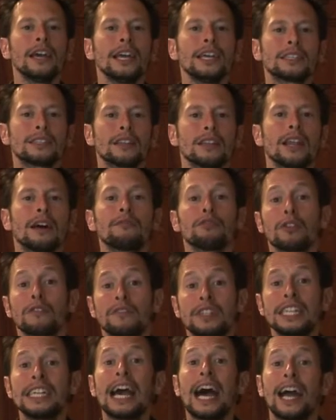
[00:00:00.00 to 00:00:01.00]
is the level
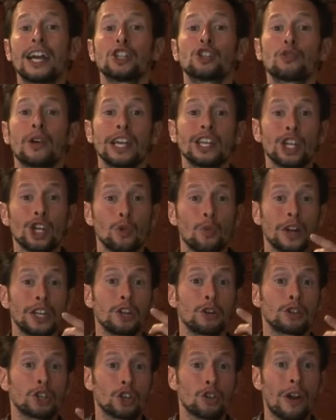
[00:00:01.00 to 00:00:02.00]
of dehydration when
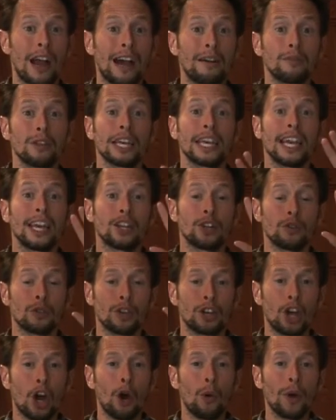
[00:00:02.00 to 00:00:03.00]
you're traveling and you're
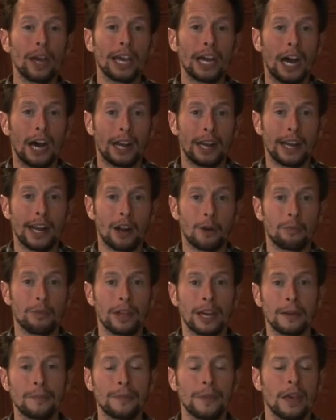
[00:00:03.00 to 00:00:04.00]
going on an
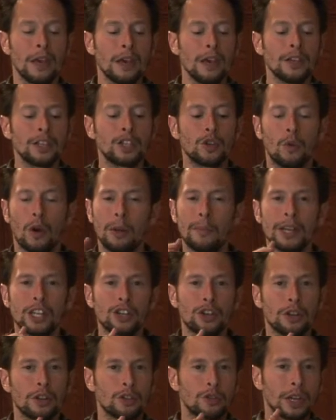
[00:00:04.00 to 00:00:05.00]
airplane. So you wanna make
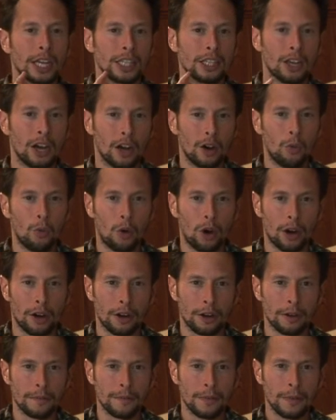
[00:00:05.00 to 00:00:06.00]
sure you drink a ton of
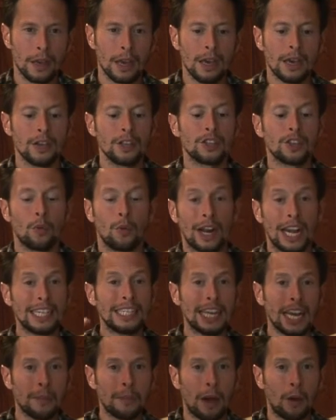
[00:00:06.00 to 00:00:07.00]
water. So when I
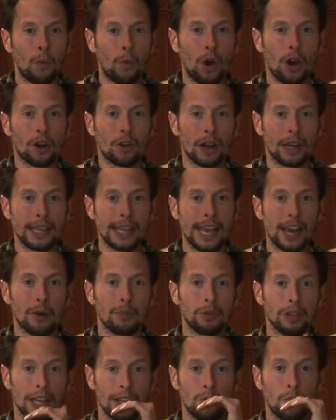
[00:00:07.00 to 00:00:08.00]
take my water on the
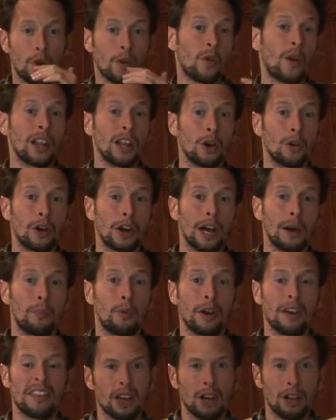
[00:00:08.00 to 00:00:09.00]
airplane, what do I load it up
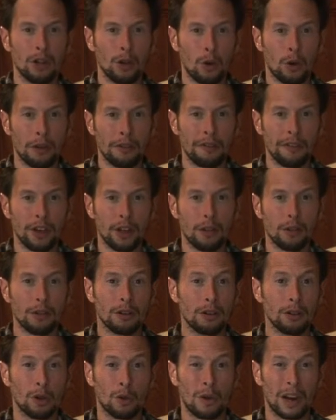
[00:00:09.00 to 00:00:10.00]
with? Chlorophyll,
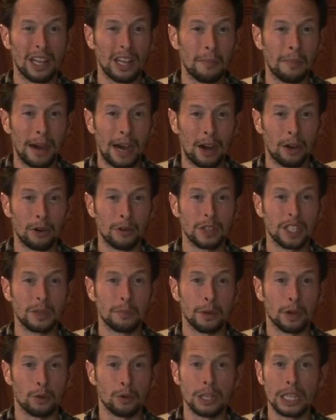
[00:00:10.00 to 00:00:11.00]
chlorella powder,
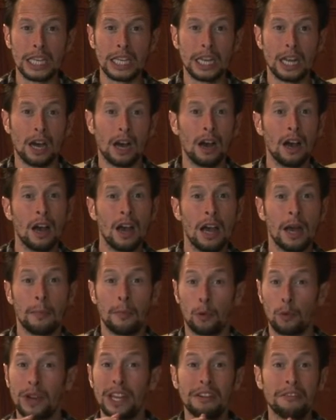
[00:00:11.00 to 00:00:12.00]
spirulina,
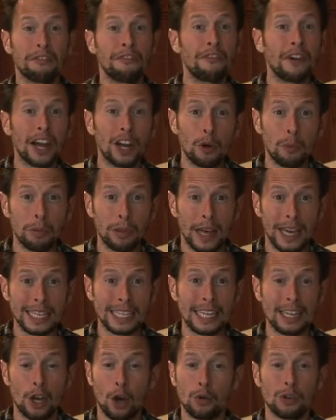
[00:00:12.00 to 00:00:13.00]
marine
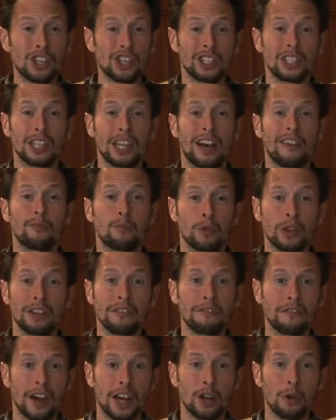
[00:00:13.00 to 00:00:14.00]
phytoplankton, Ocean's Alive marine
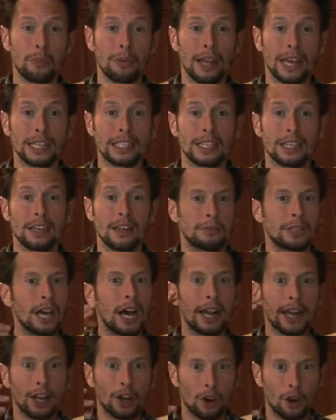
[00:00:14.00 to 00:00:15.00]
phytoplankton,
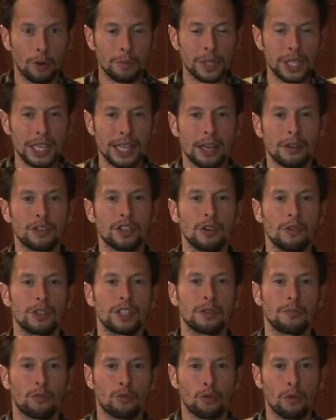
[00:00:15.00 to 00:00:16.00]
tonic herbs in there, so
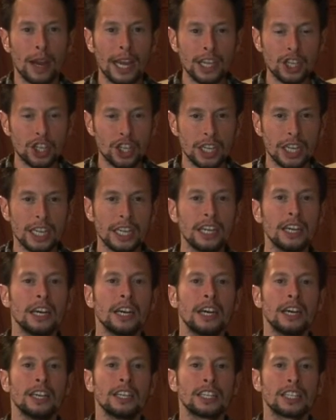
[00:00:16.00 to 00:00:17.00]
some reishi,
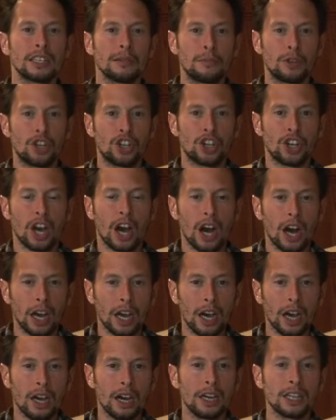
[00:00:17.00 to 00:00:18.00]
some
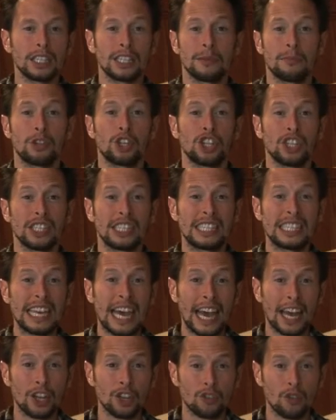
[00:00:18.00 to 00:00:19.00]
shaga, some
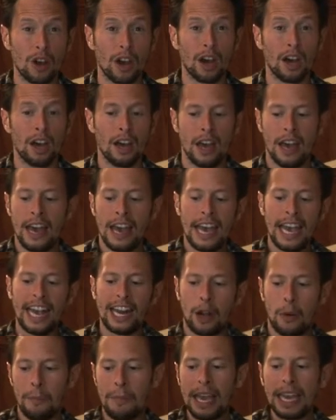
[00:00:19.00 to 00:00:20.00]
schizandra,
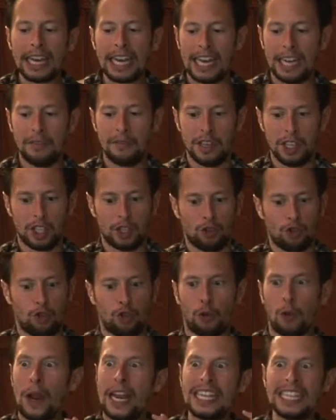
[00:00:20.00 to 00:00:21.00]
and I'll make kind of this
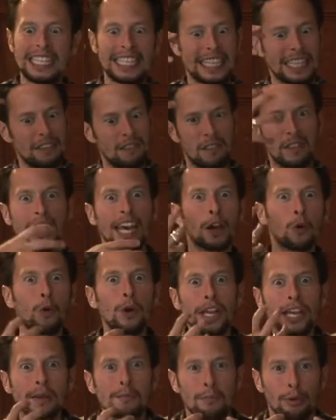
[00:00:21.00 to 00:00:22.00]
crazy
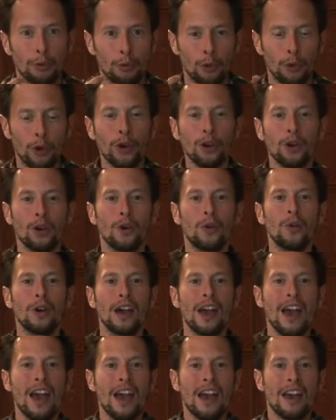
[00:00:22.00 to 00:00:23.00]
liquidy brew
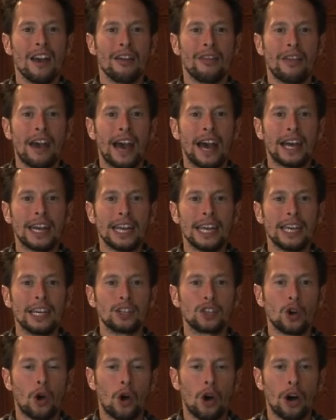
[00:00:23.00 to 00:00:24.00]
that
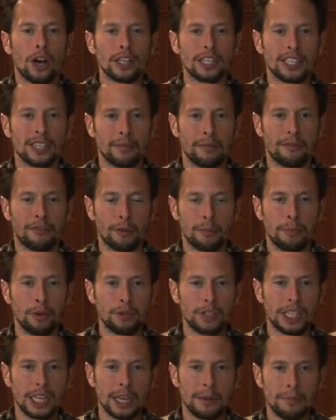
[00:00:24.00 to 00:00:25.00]
is awesome for
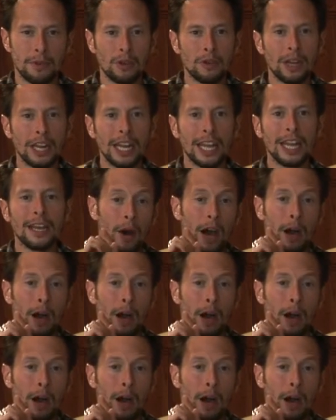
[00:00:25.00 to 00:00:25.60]
boosting immunity,